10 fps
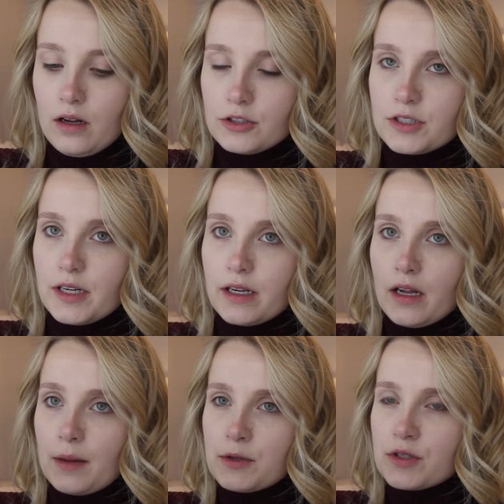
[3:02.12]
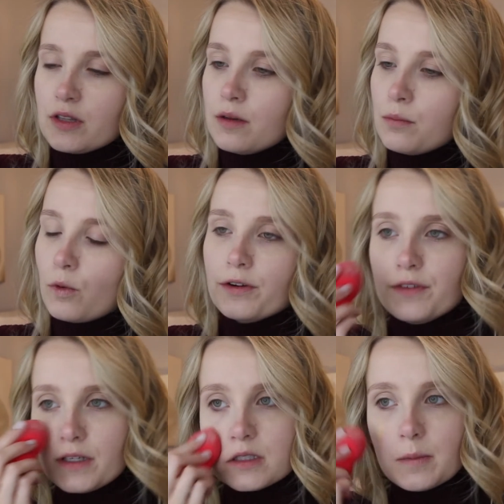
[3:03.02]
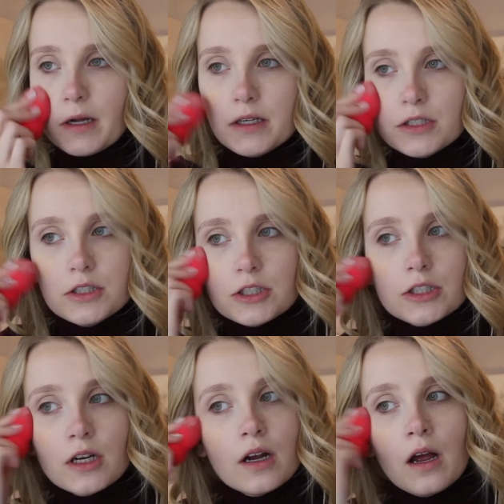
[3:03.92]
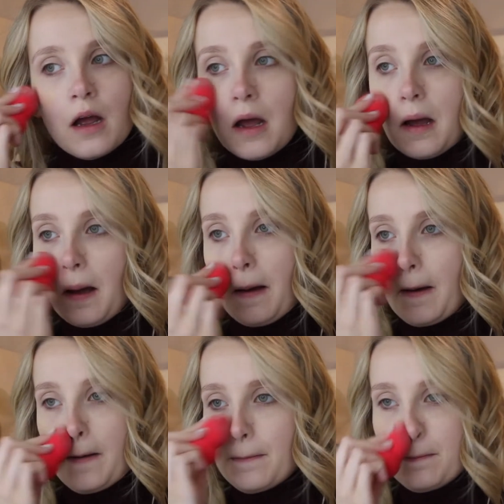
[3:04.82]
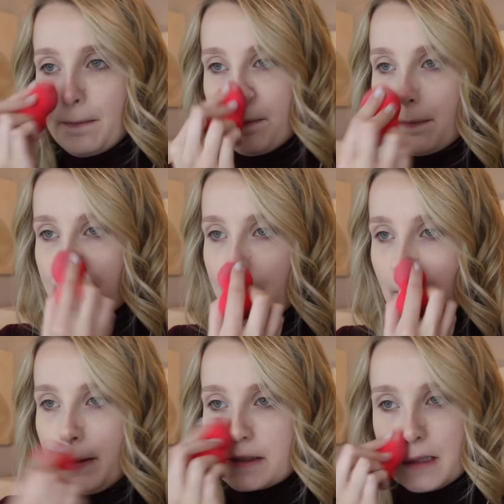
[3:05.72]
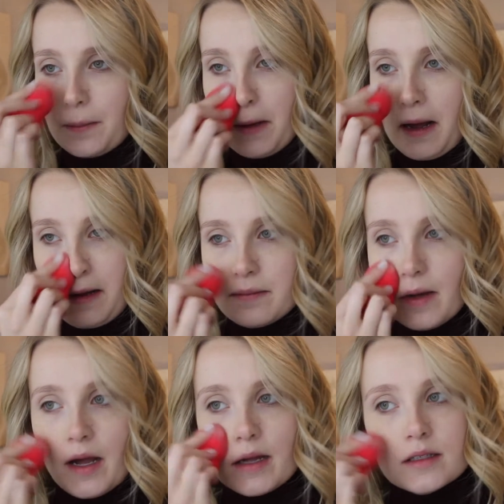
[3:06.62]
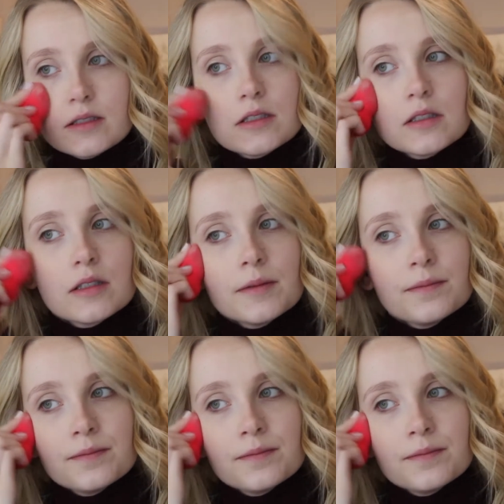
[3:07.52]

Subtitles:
I'll just take it. I'm using the Morphe sponge. I picked it up at IMAX.